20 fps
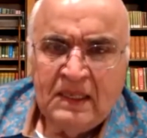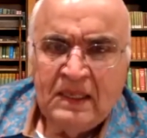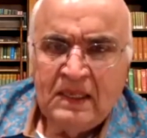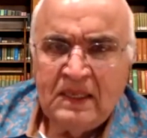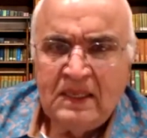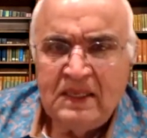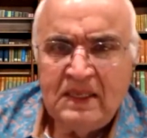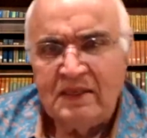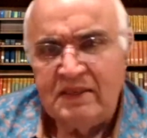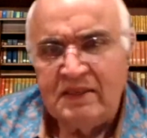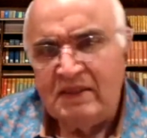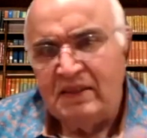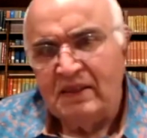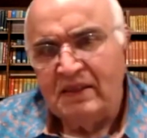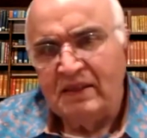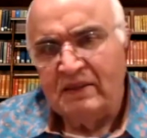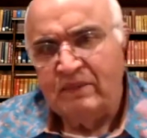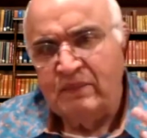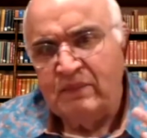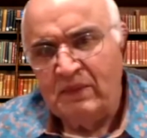
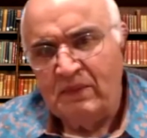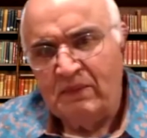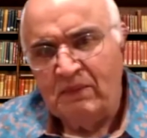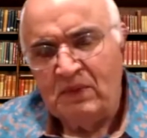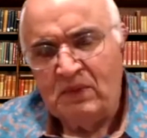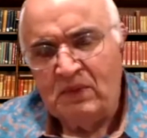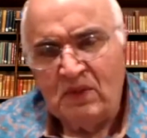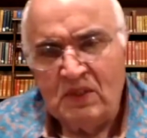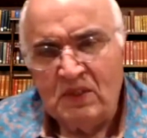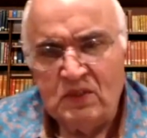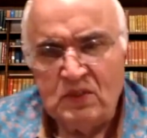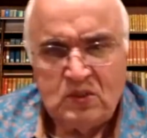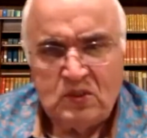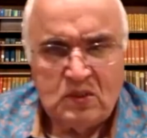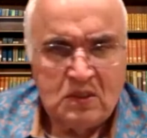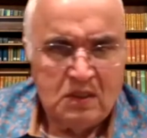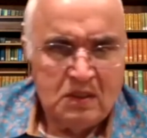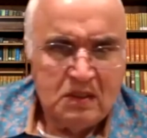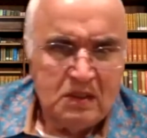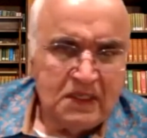Doing the
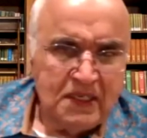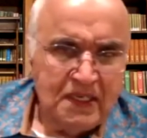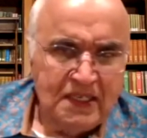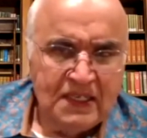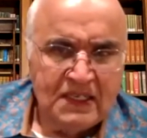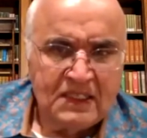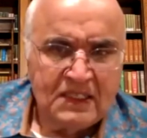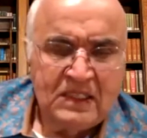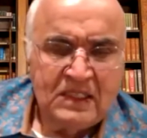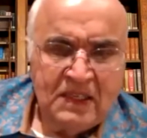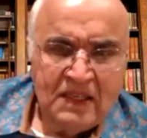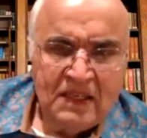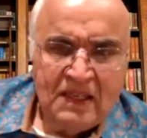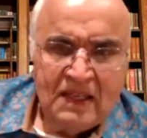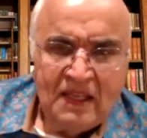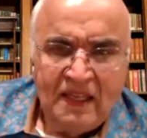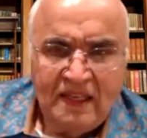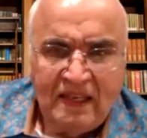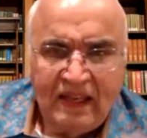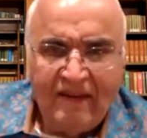show, dinners.
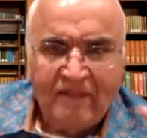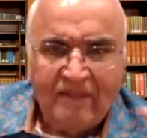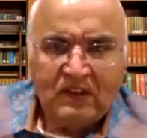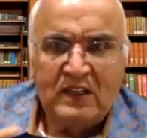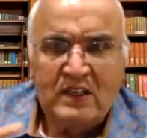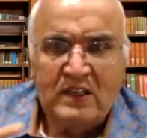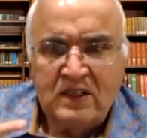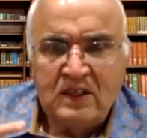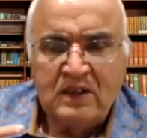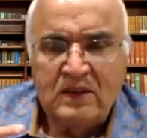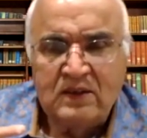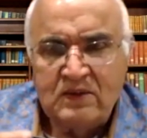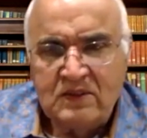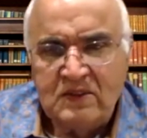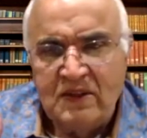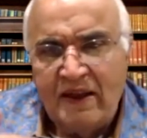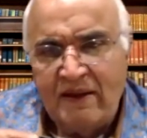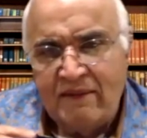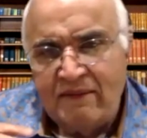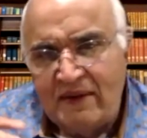And all of a sudden, you
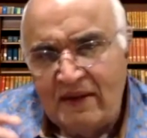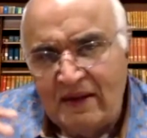have